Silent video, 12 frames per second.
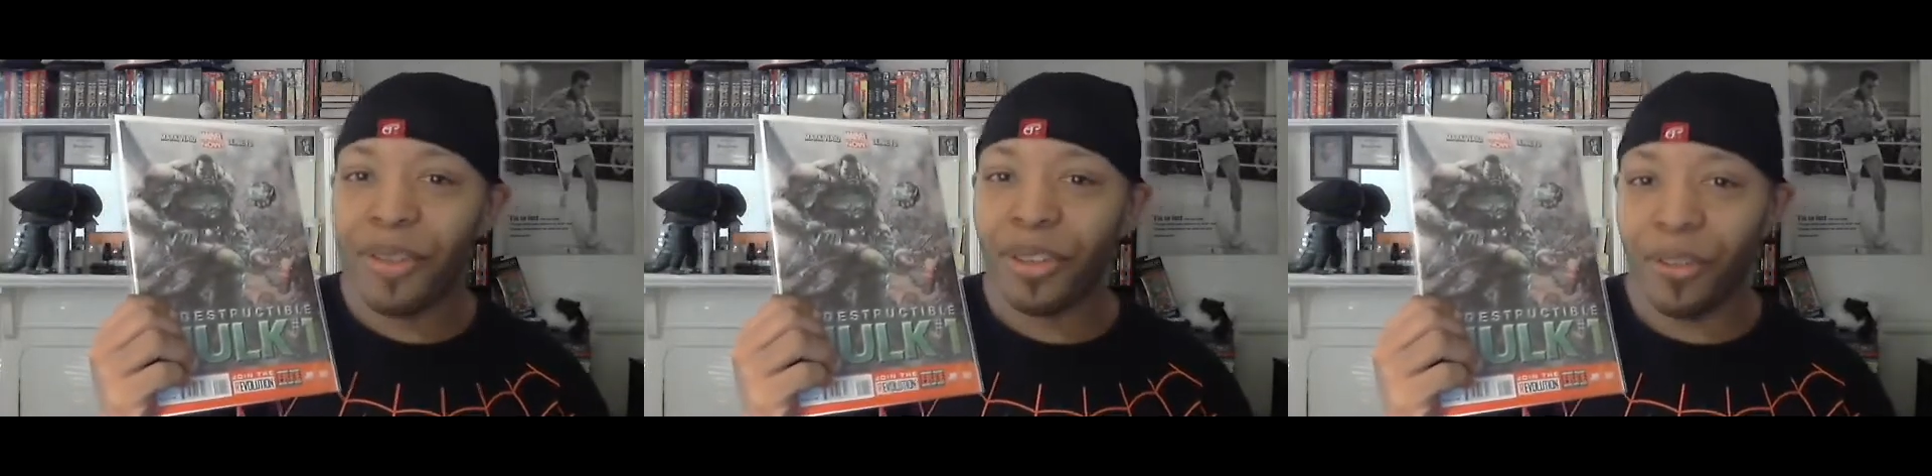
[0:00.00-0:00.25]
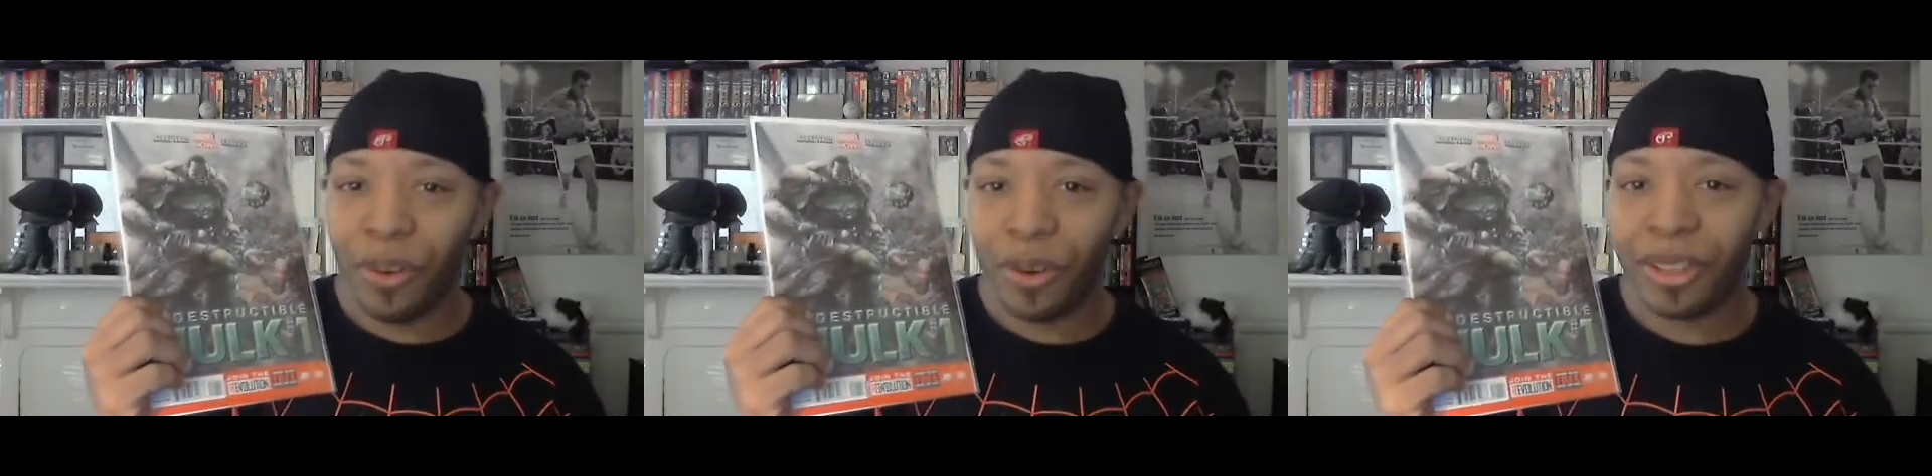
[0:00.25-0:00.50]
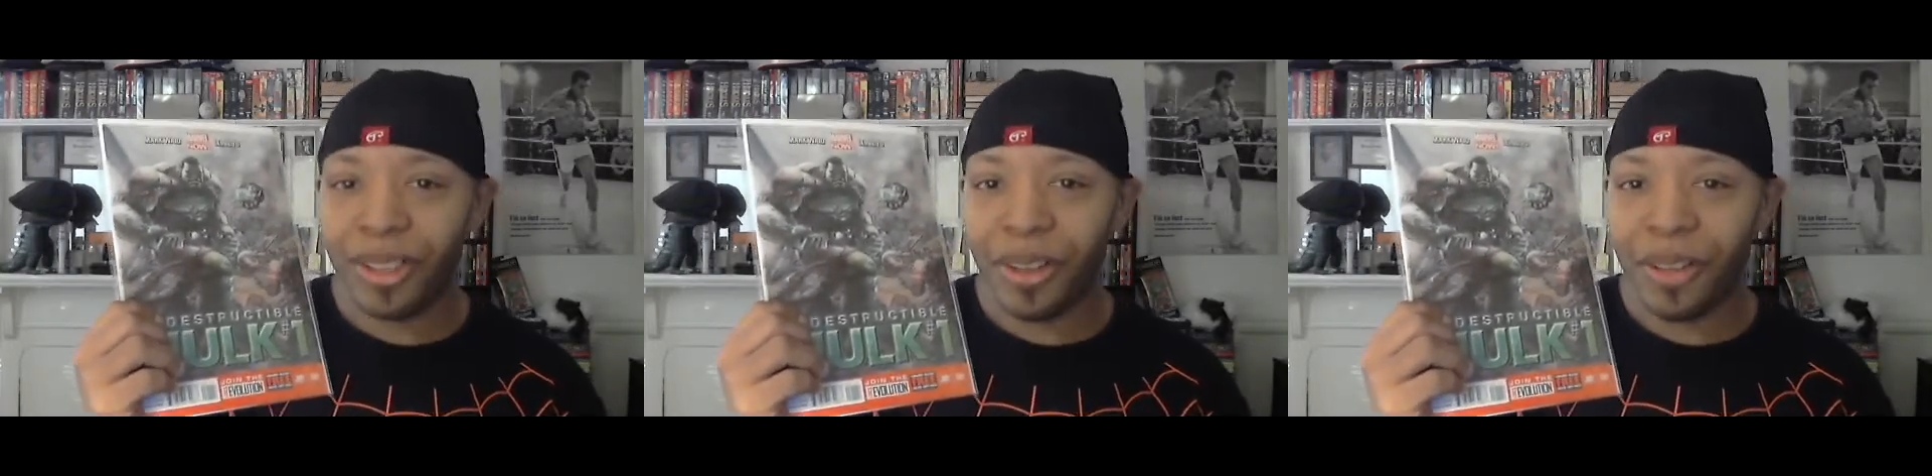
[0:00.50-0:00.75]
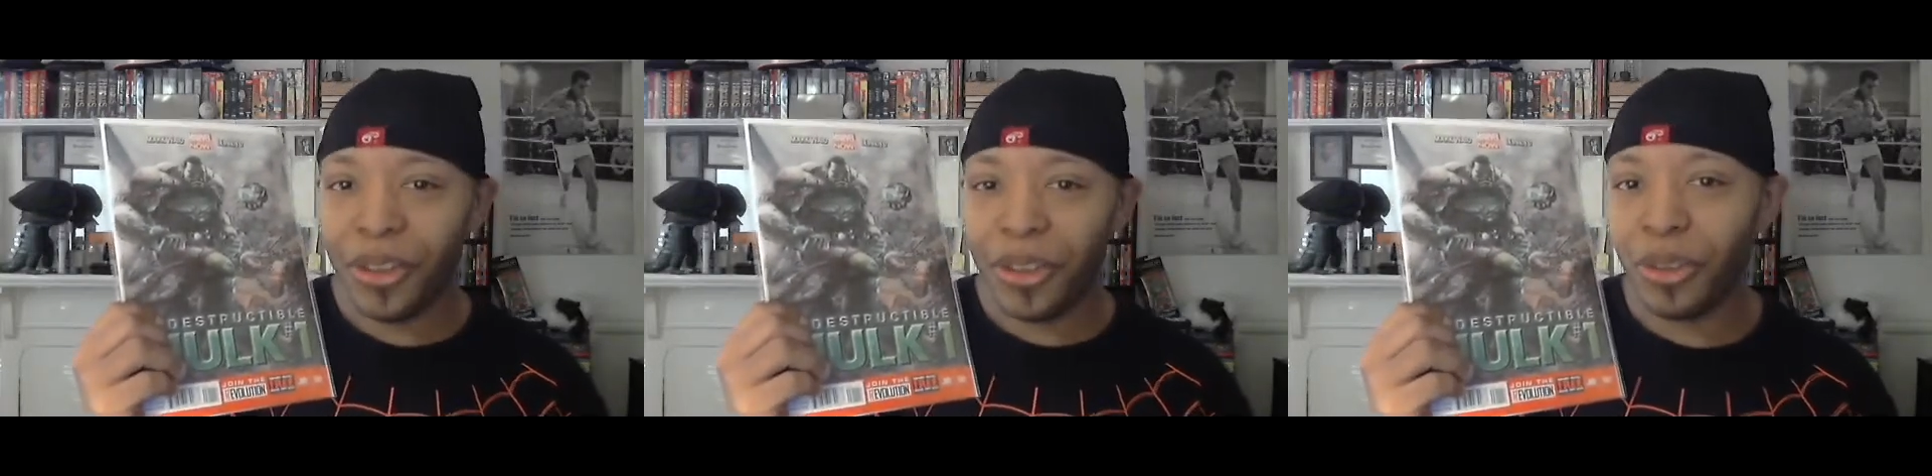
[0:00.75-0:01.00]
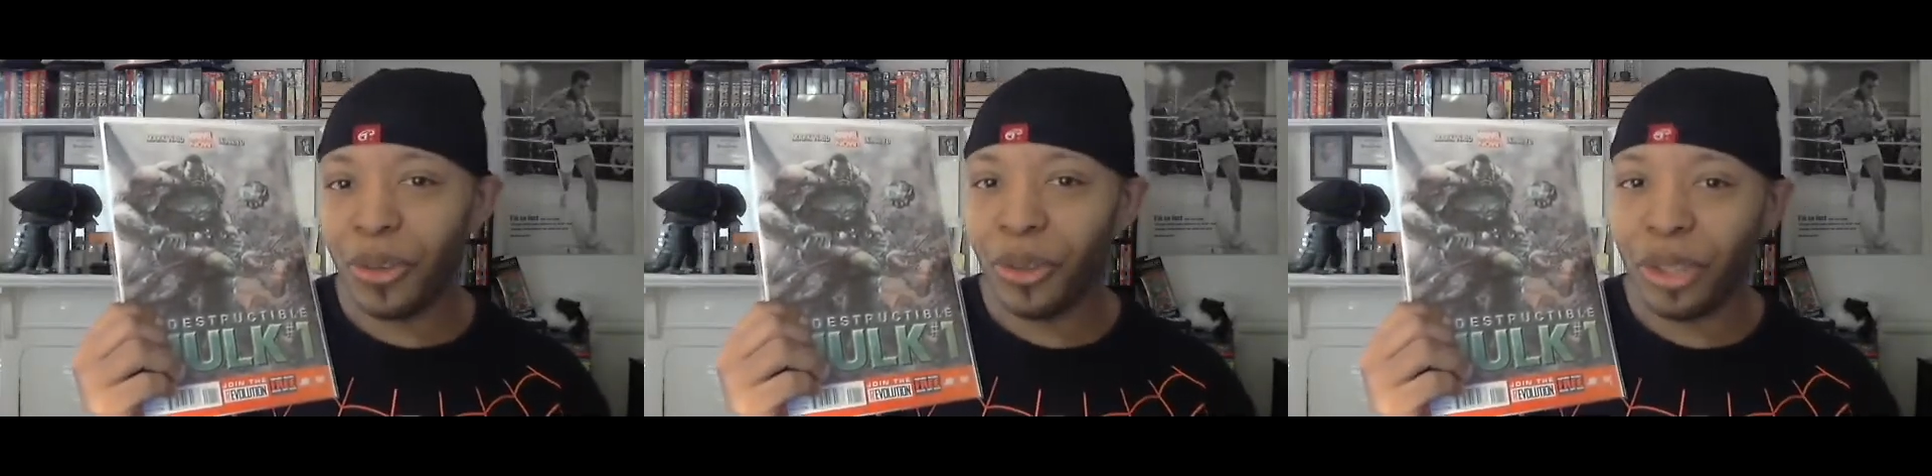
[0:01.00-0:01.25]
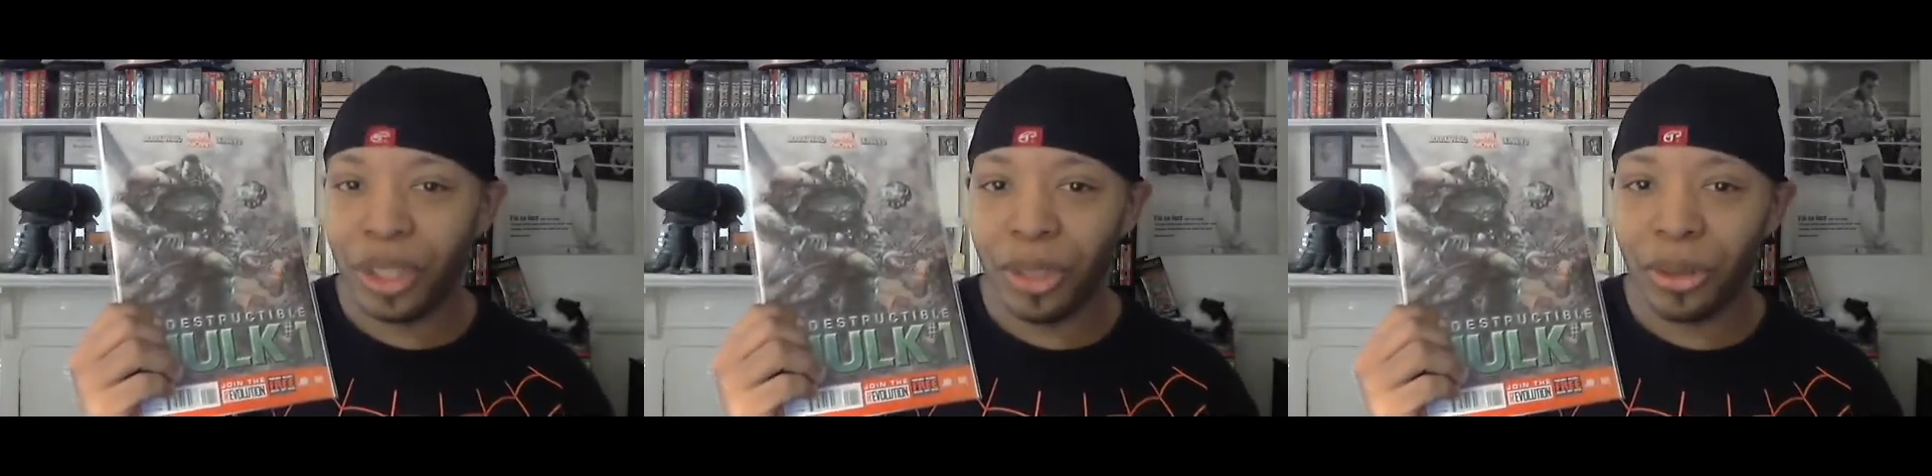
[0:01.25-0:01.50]
his first official
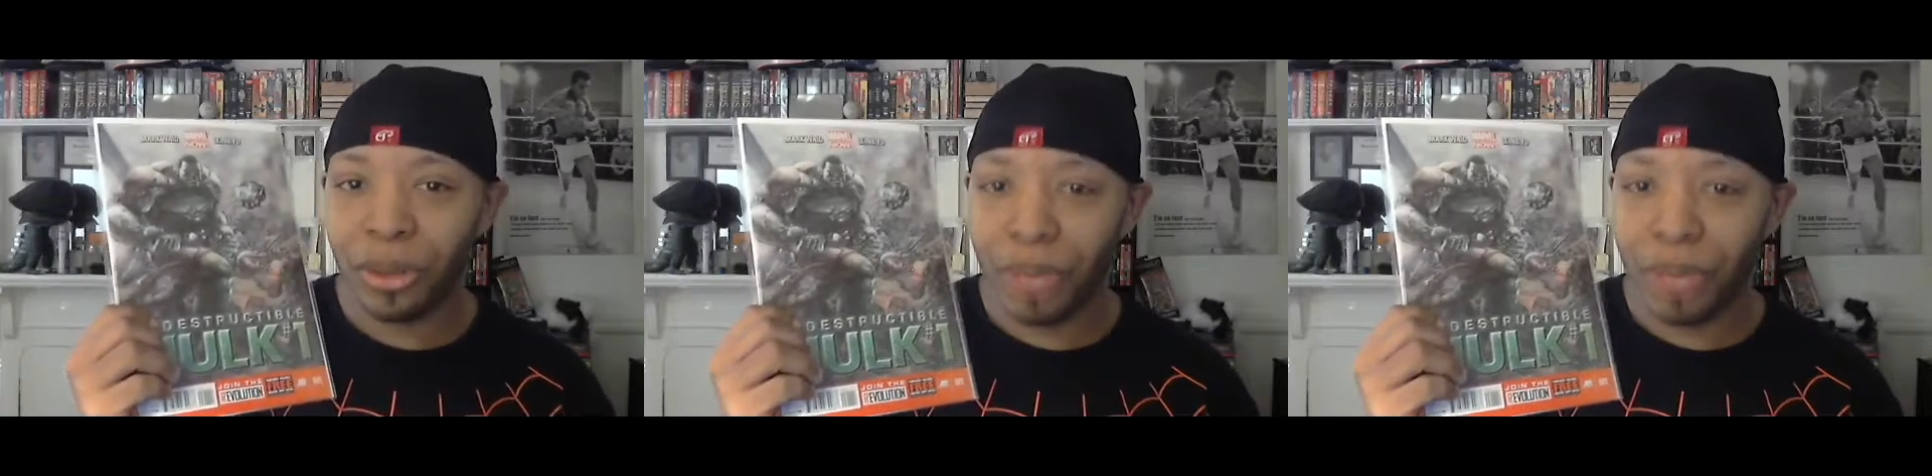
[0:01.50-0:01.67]
Shield